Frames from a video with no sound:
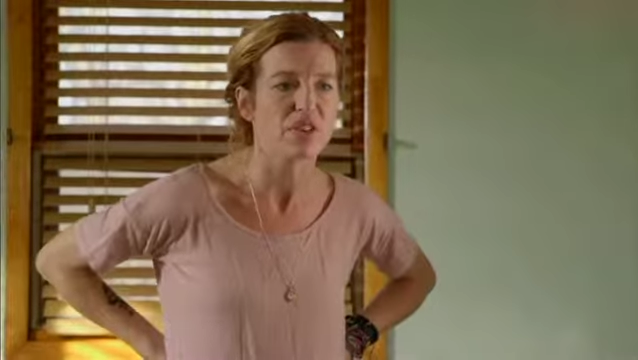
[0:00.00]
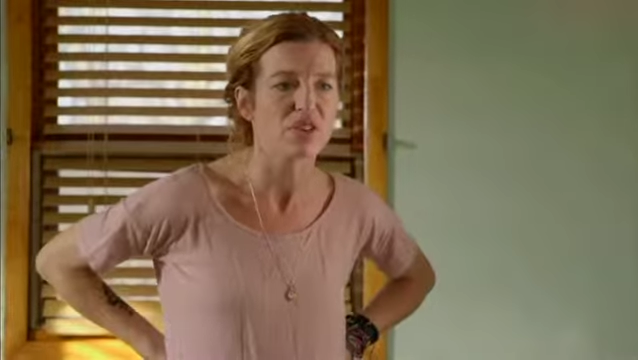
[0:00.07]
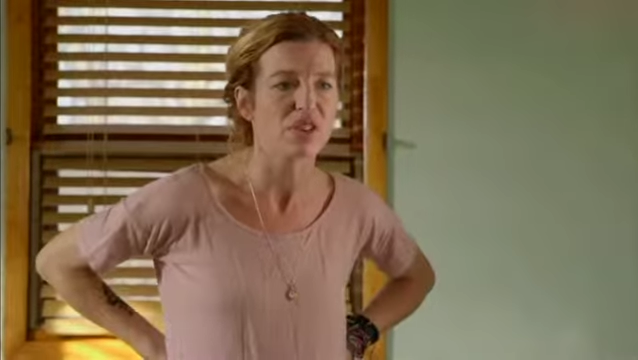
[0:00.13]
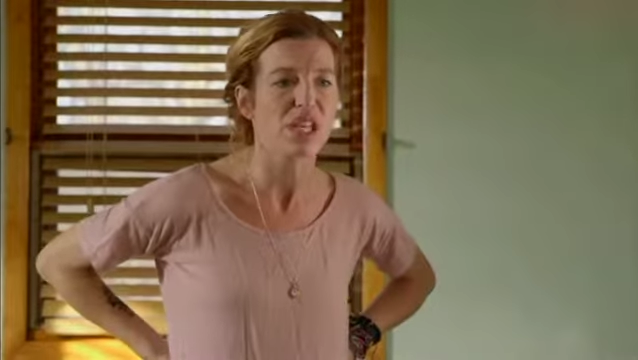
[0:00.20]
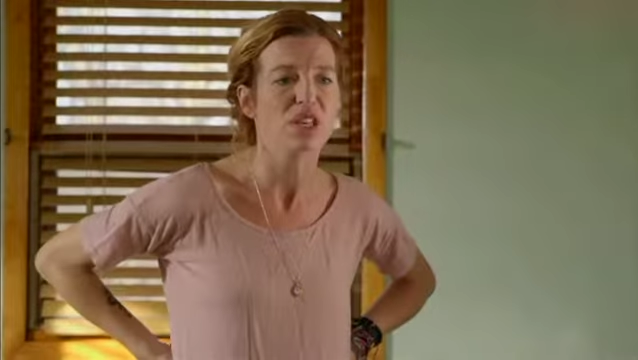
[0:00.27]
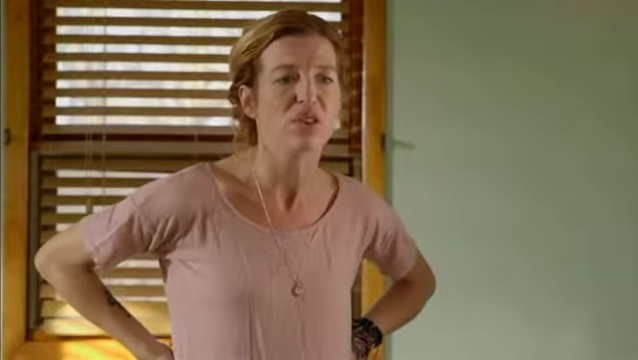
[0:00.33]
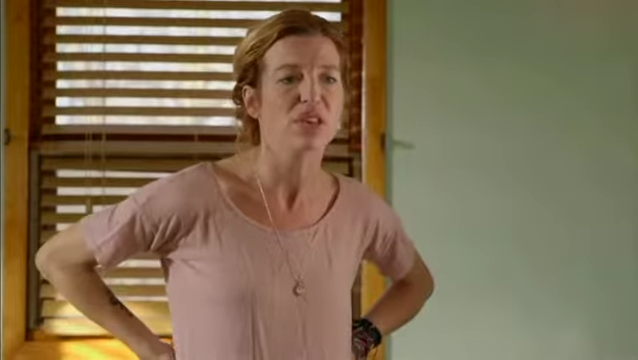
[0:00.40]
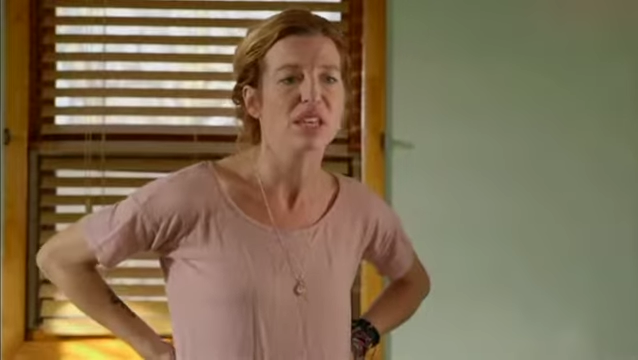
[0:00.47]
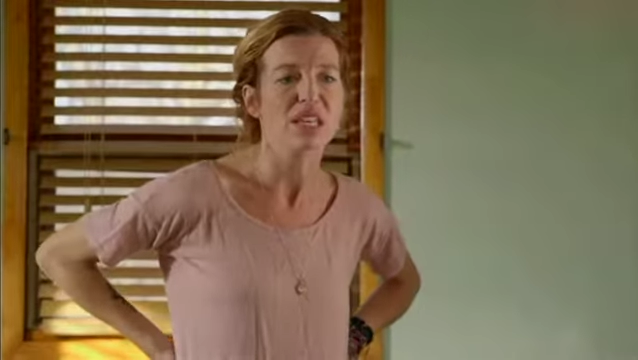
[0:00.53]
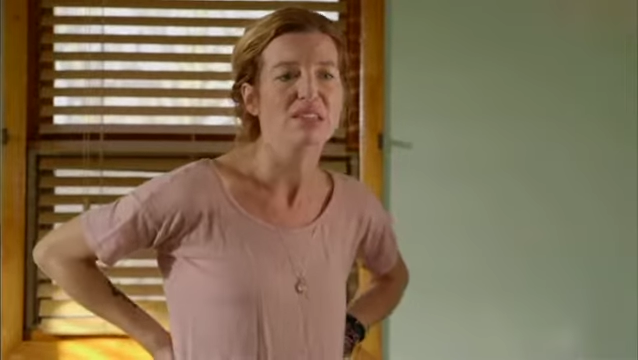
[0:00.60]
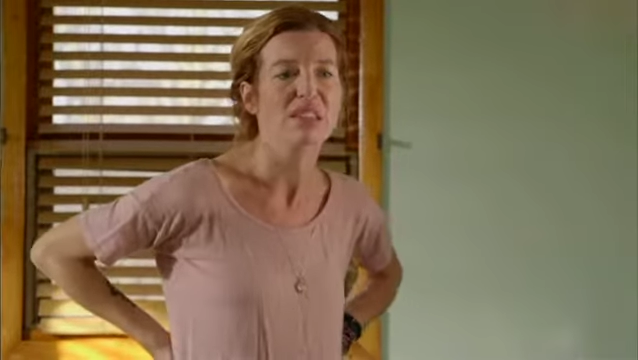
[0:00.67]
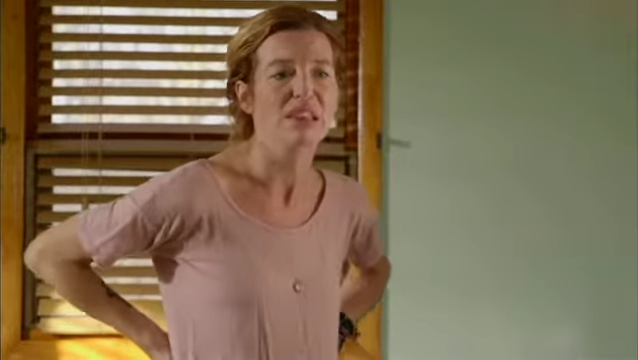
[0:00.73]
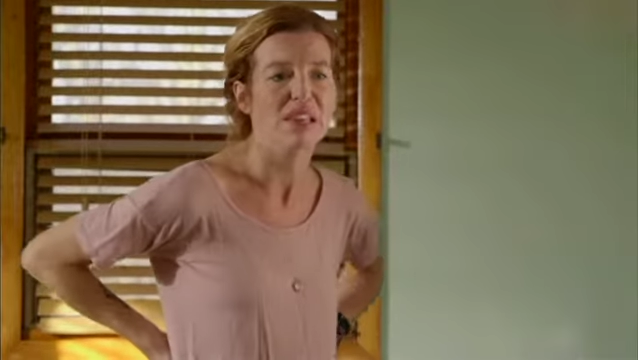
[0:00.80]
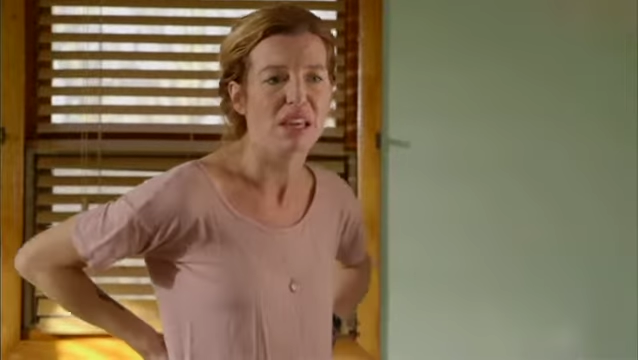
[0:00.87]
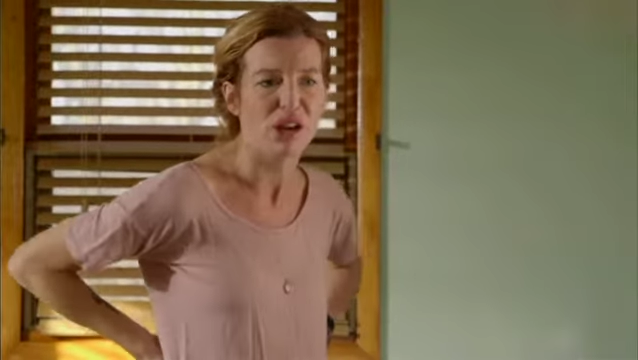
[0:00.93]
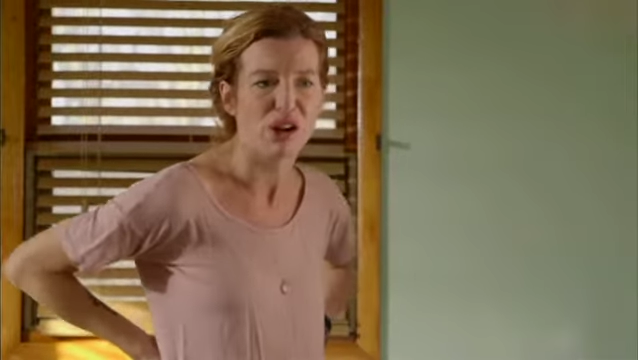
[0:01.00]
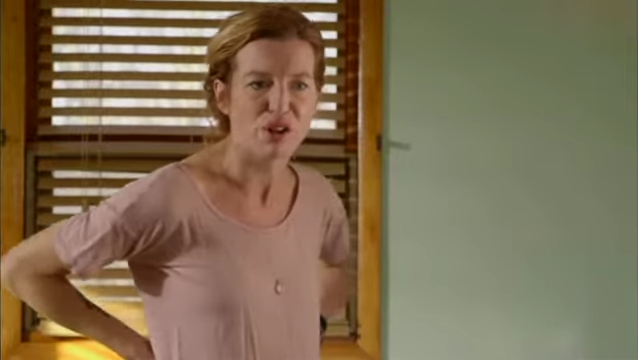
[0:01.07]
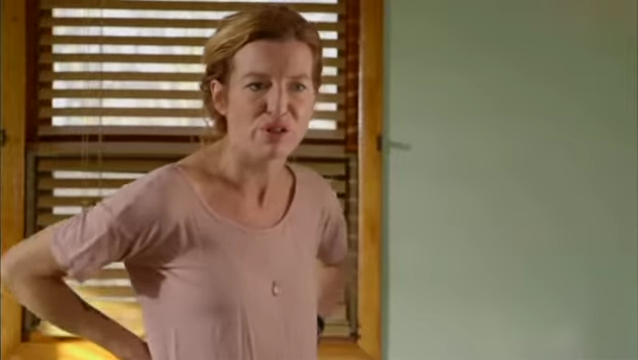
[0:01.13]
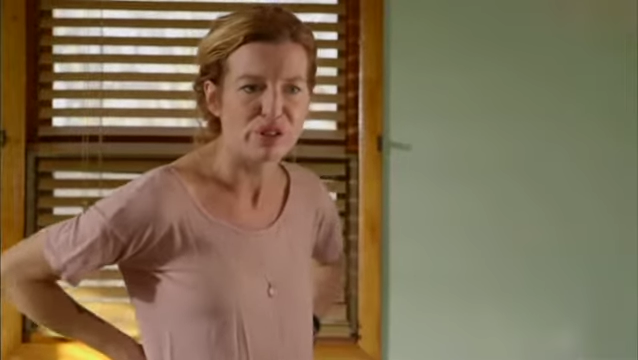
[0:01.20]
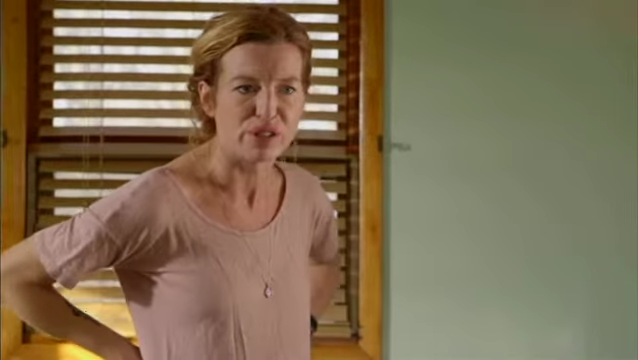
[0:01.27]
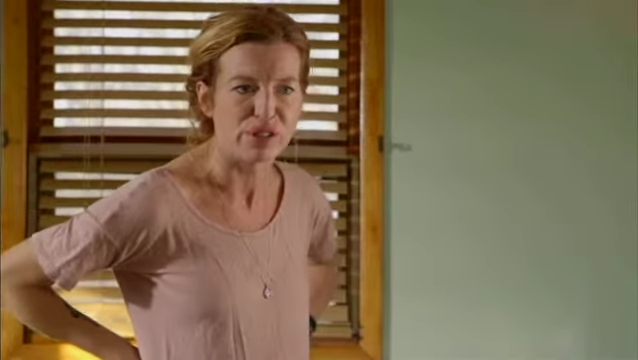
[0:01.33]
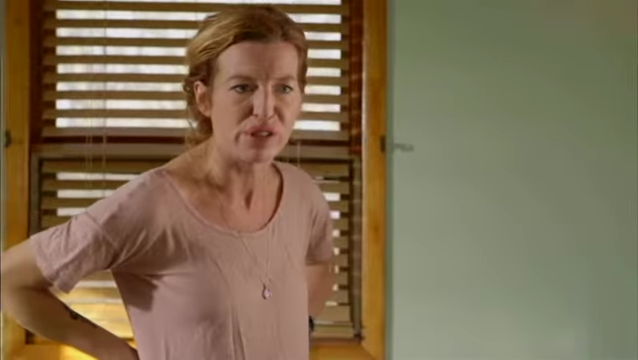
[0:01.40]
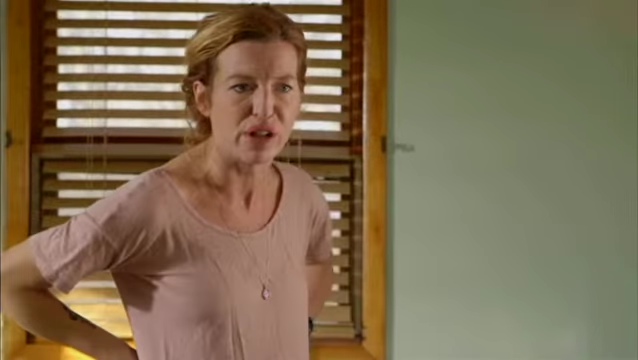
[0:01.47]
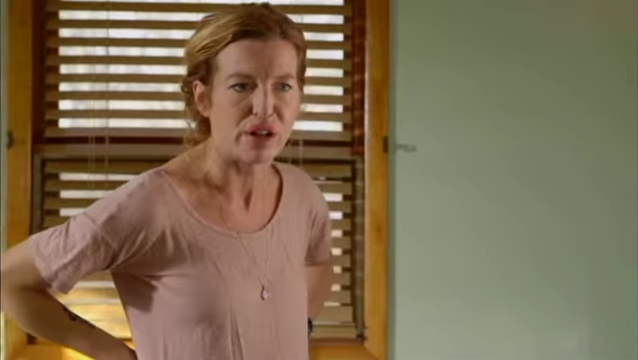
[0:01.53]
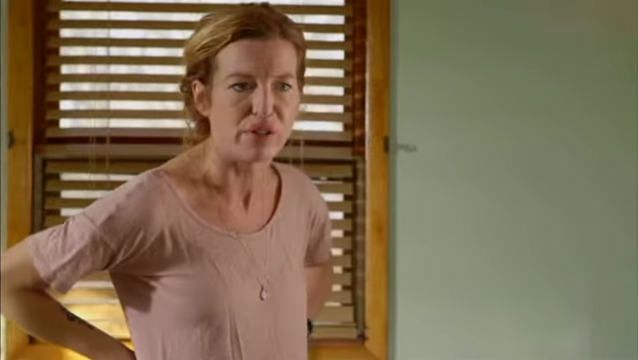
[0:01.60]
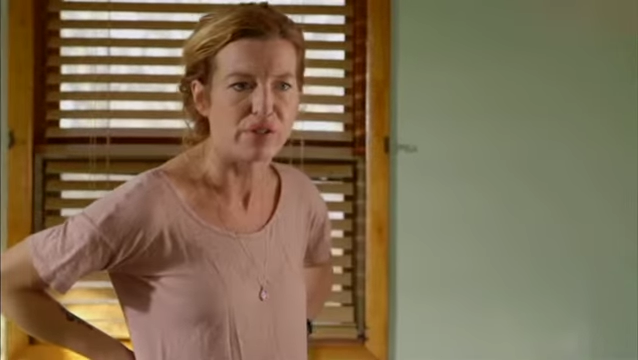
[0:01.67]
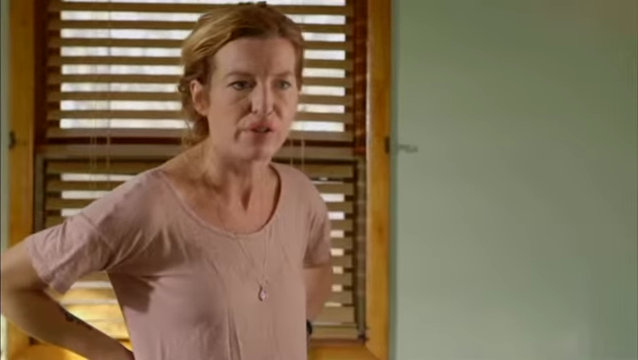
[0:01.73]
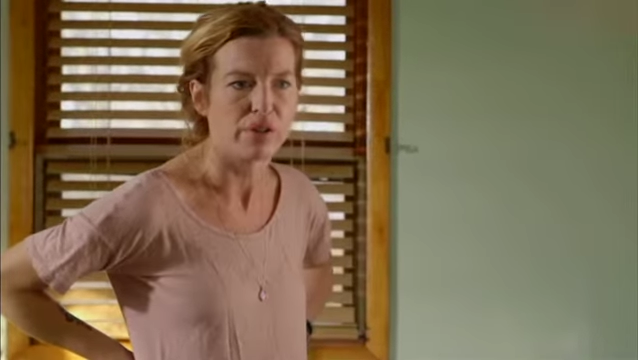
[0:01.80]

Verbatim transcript: They're saying you can't take care of yourself.